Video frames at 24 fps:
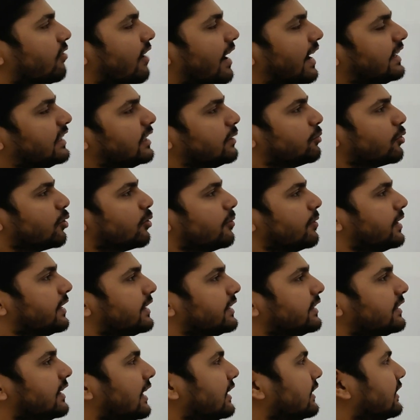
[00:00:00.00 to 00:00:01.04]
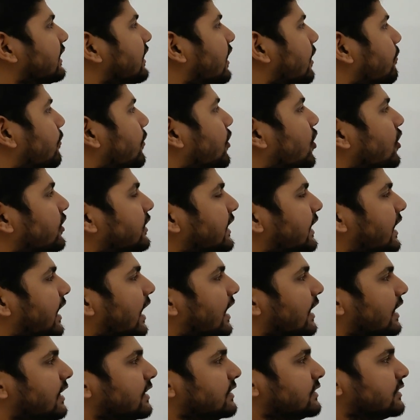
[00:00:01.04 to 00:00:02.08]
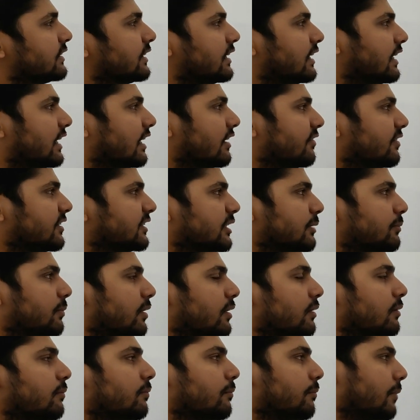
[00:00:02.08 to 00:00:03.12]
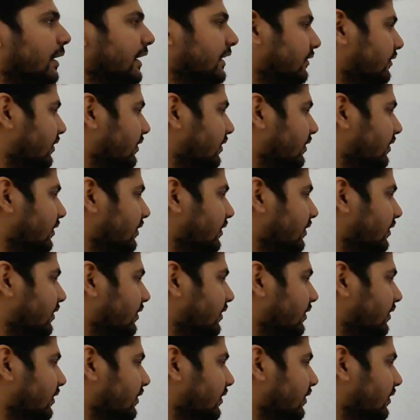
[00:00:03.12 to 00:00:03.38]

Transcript: find the probability that the number on the card is divisible by